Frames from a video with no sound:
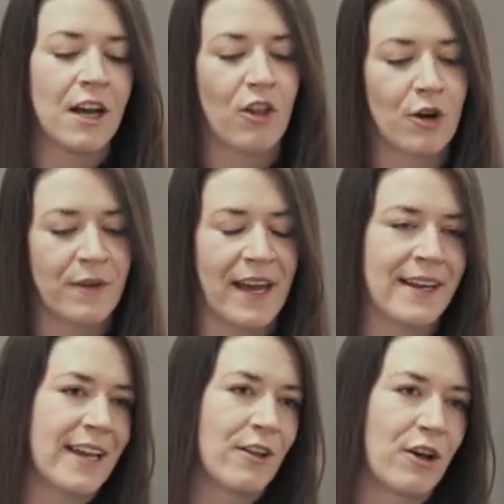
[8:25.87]
Along with
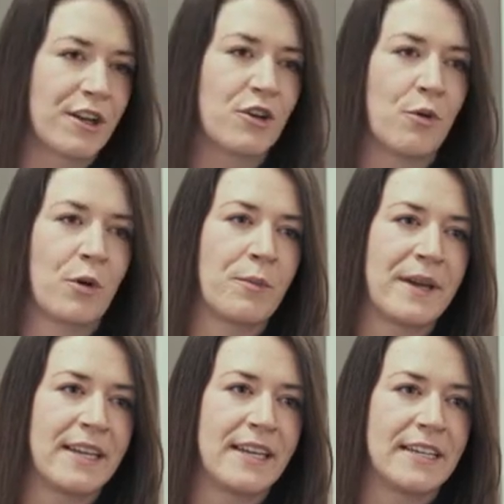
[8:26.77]
that, he had a lot of
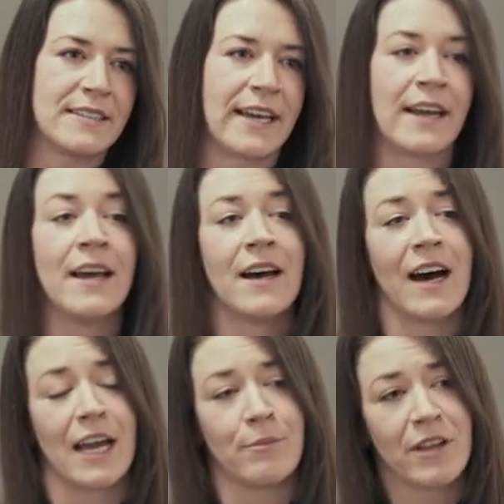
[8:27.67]
comorbidities like
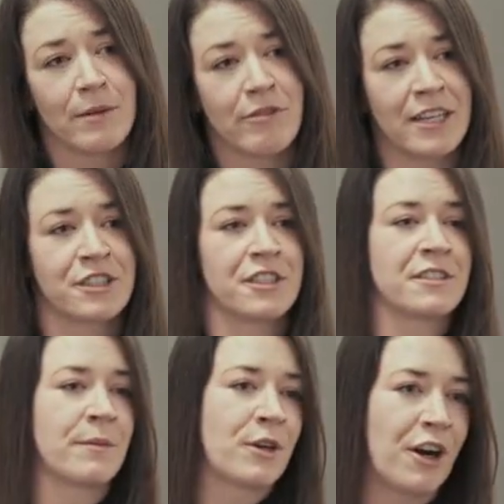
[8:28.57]
high blood
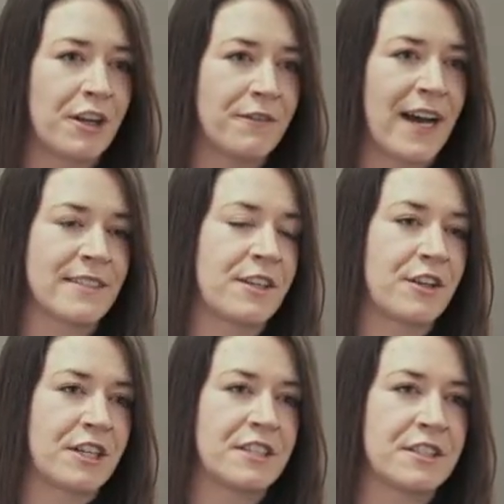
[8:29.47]
pressure, some
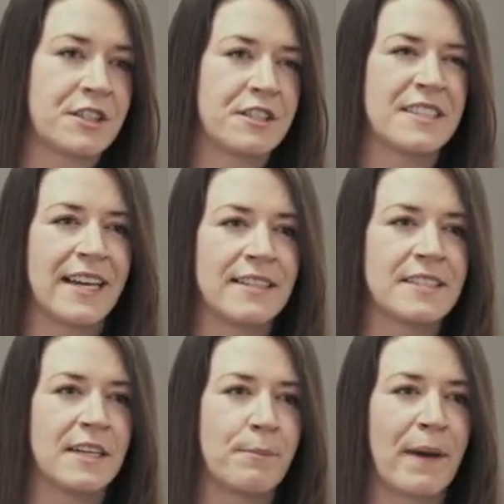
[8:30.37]
cardiovascular concerns,
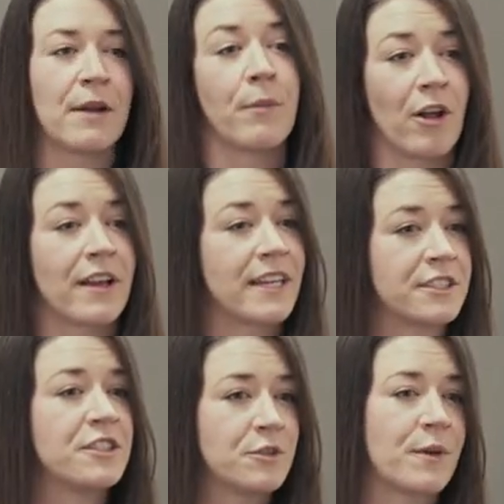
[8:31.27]
and some metabolic
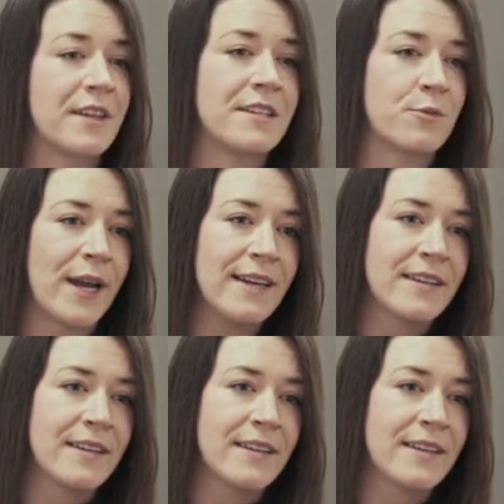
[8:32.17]
issues with his